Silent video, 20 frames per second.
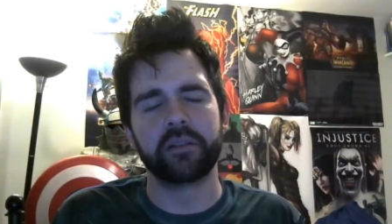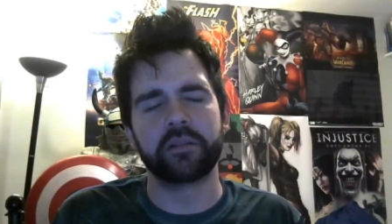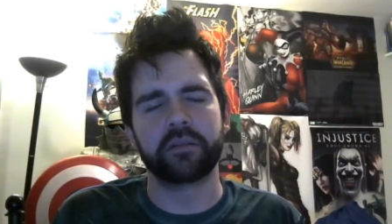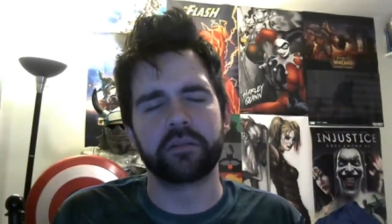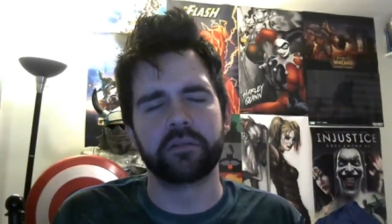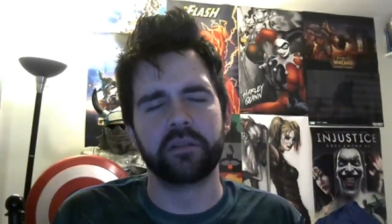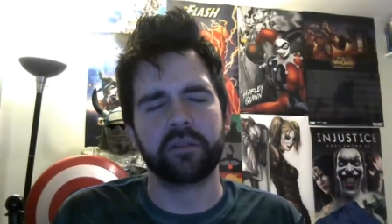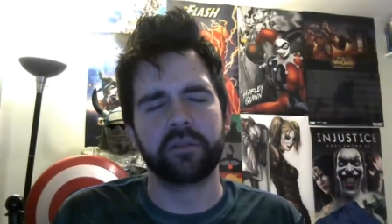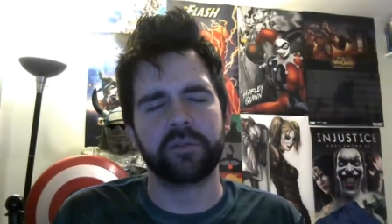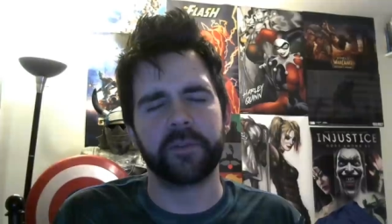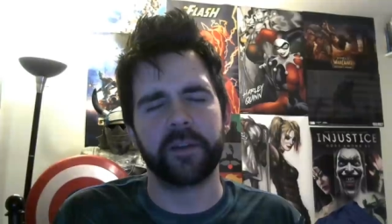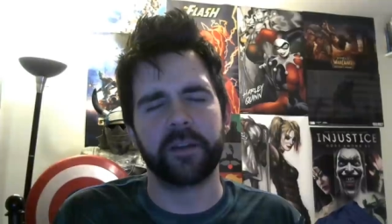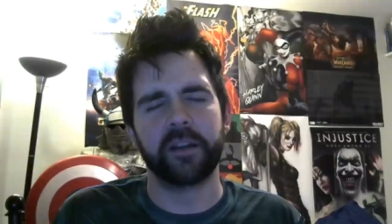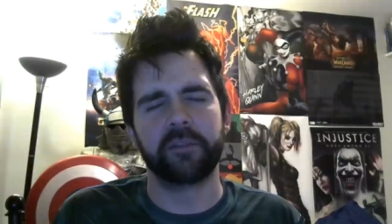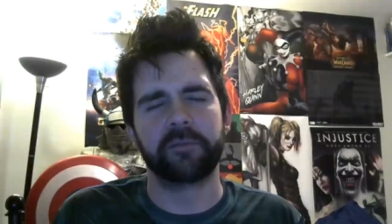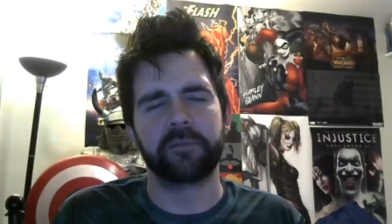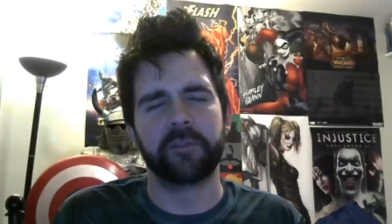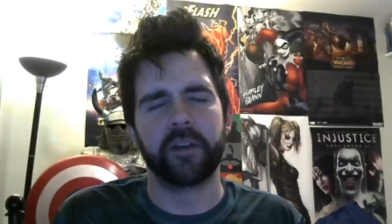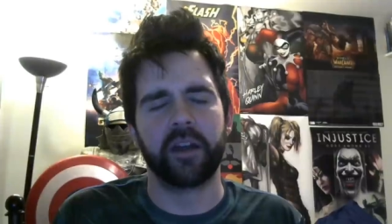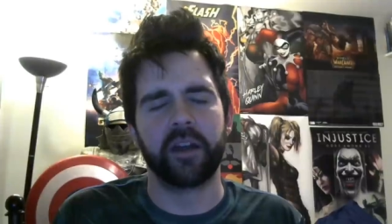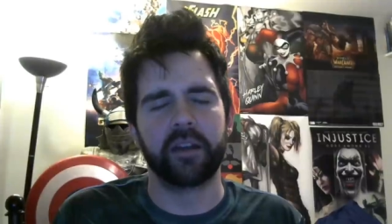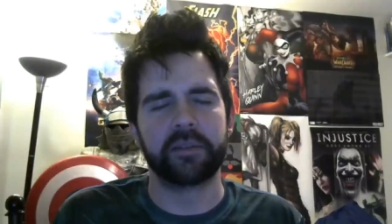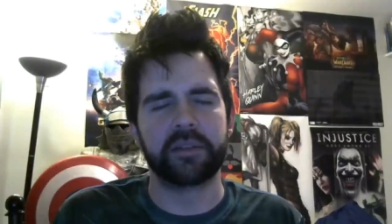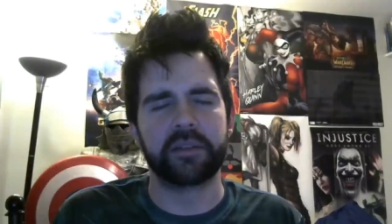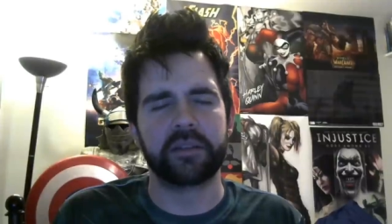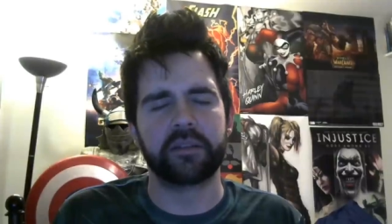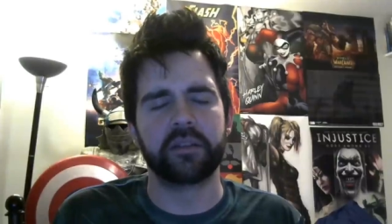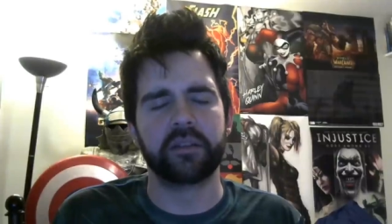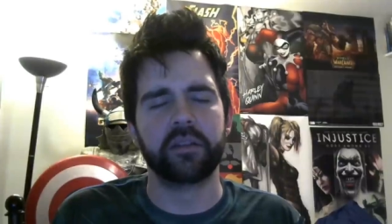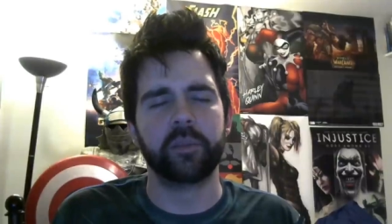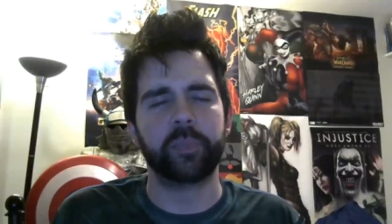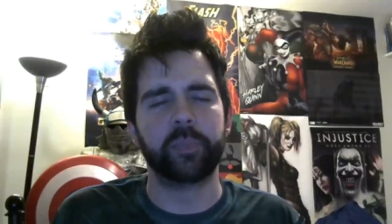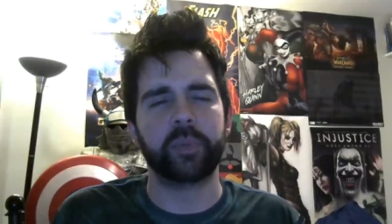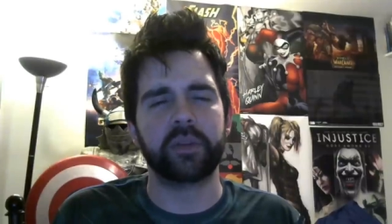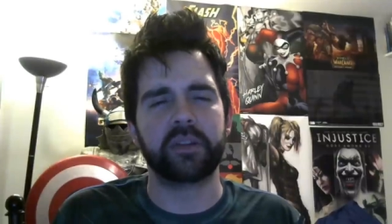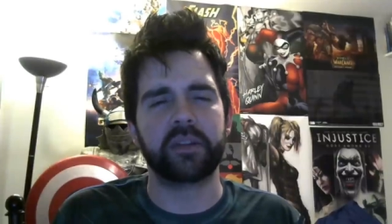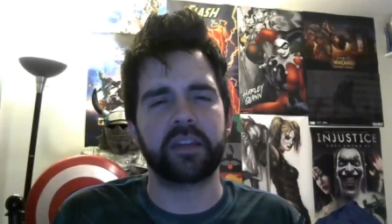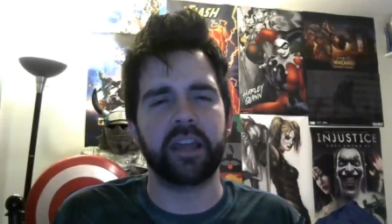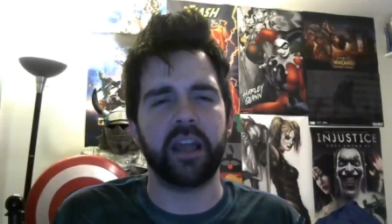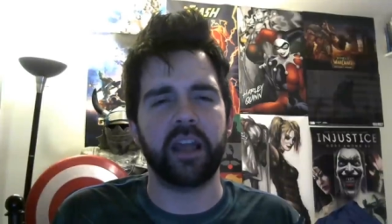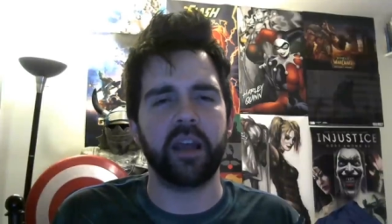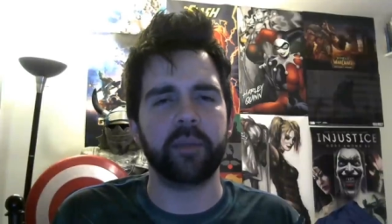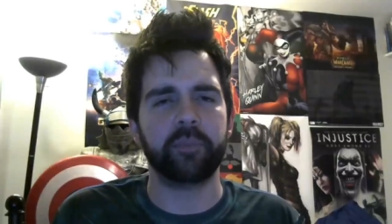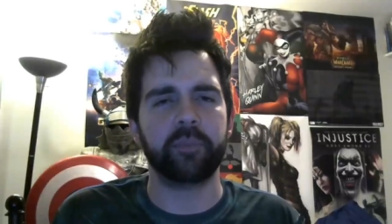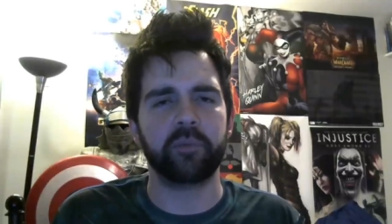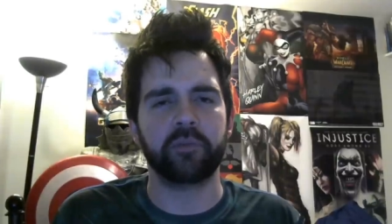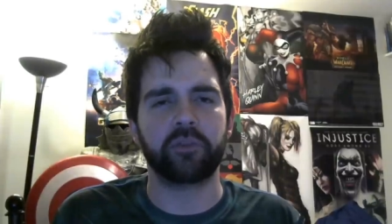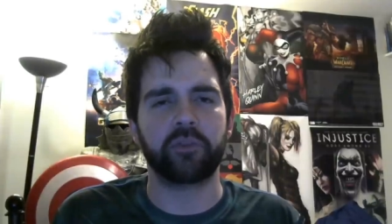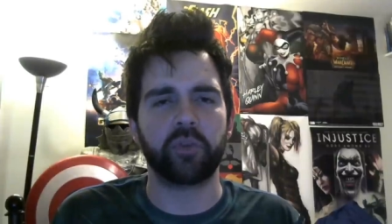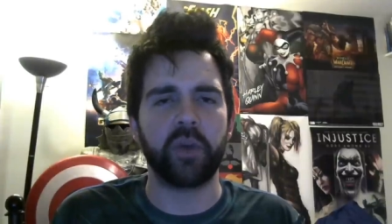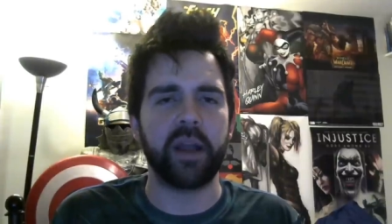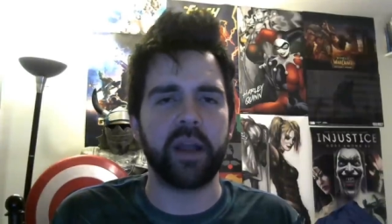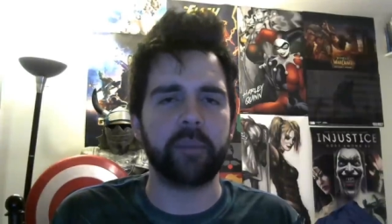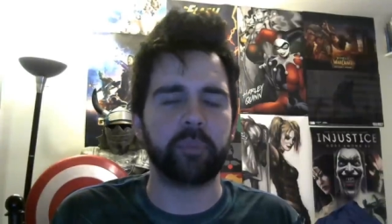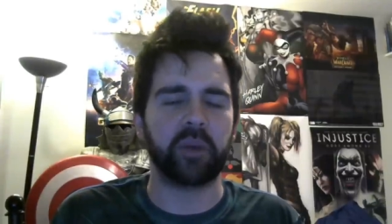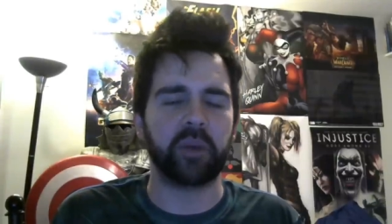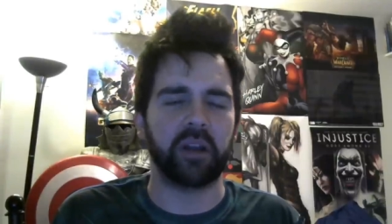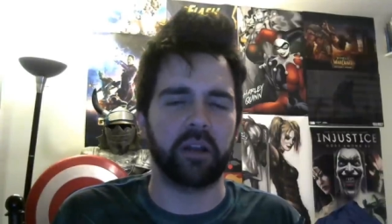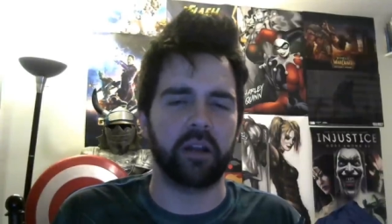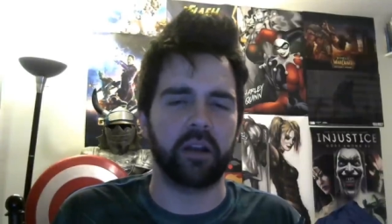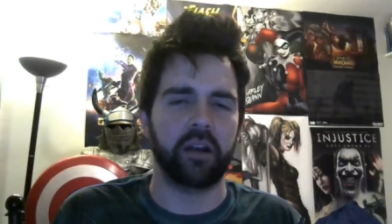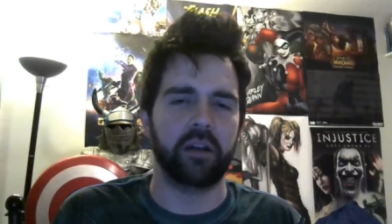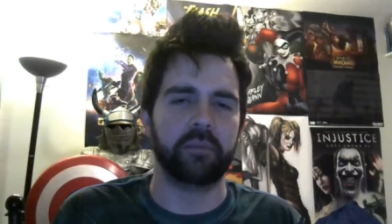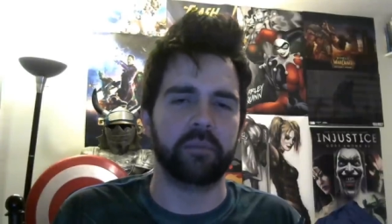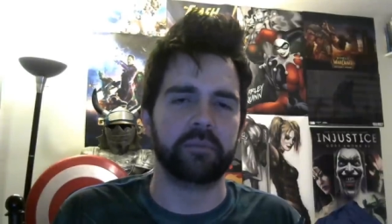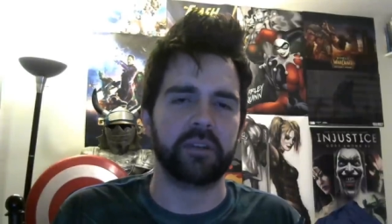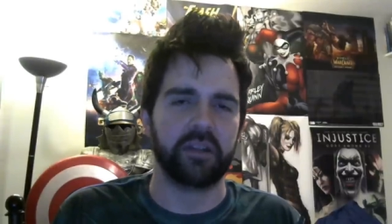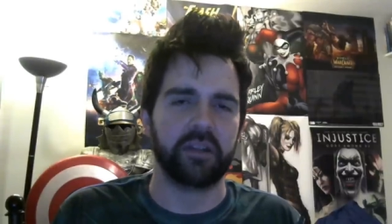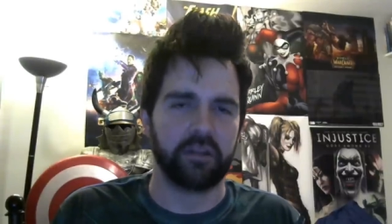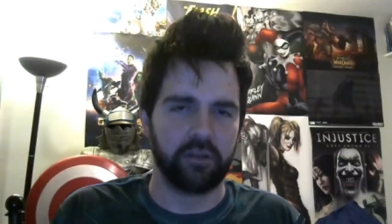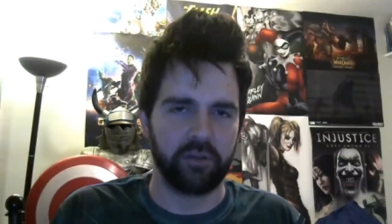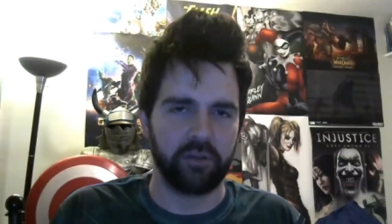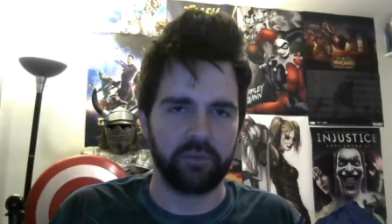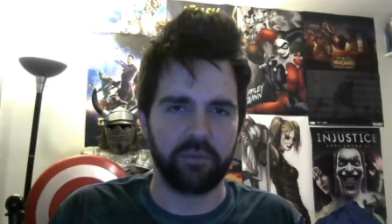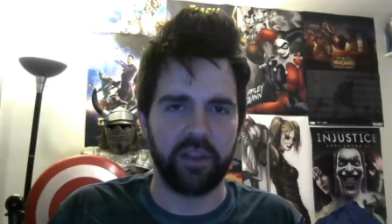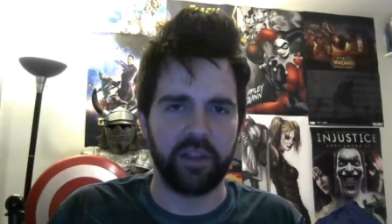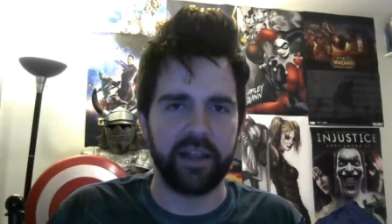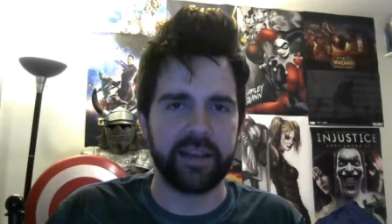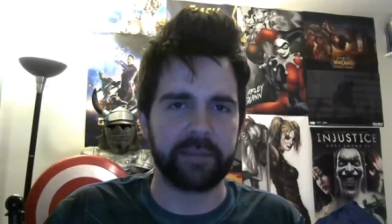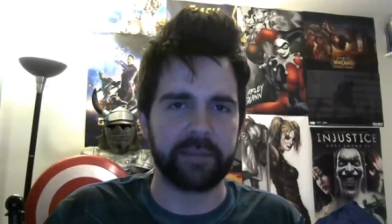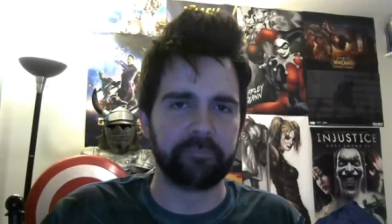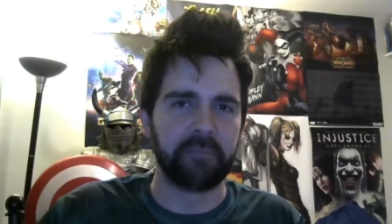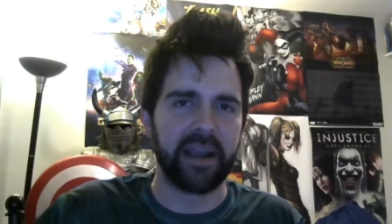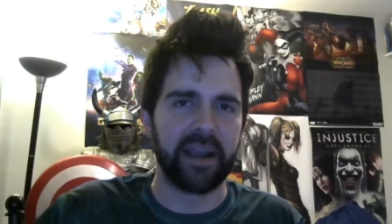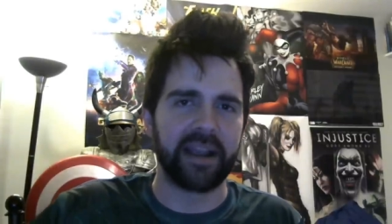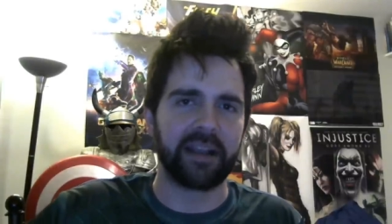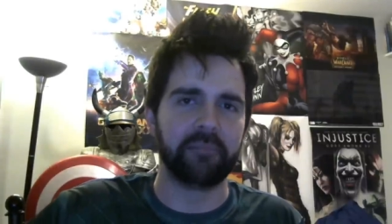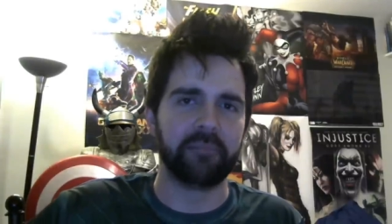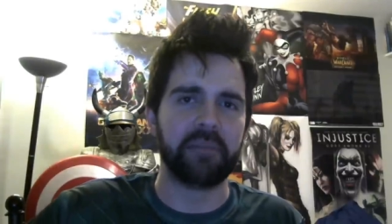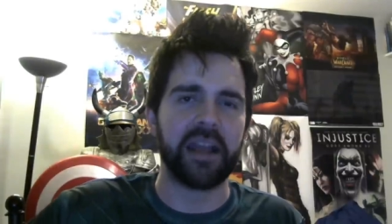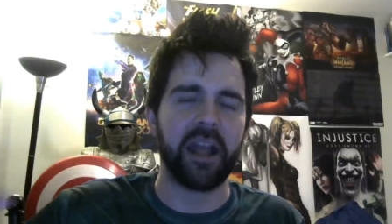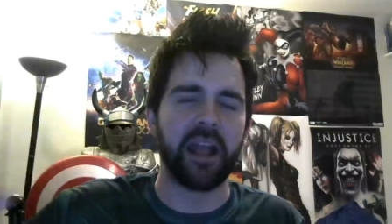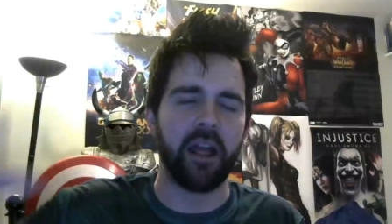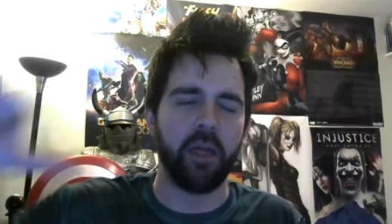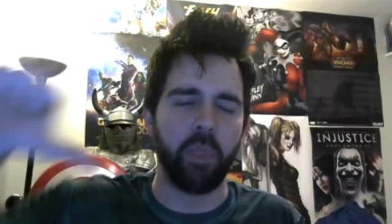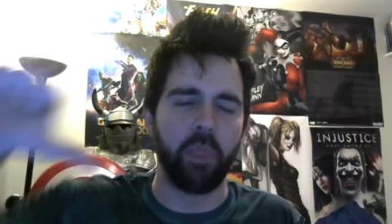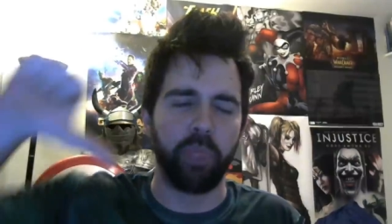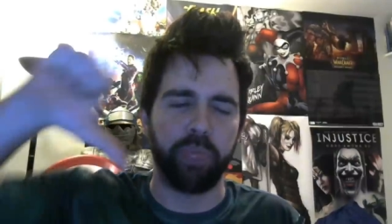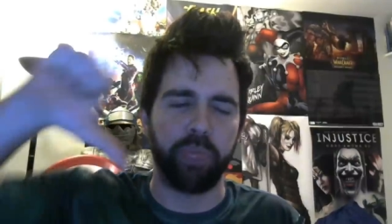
Street Fighter 5 stupid cap crapcom, don't like Mega Man.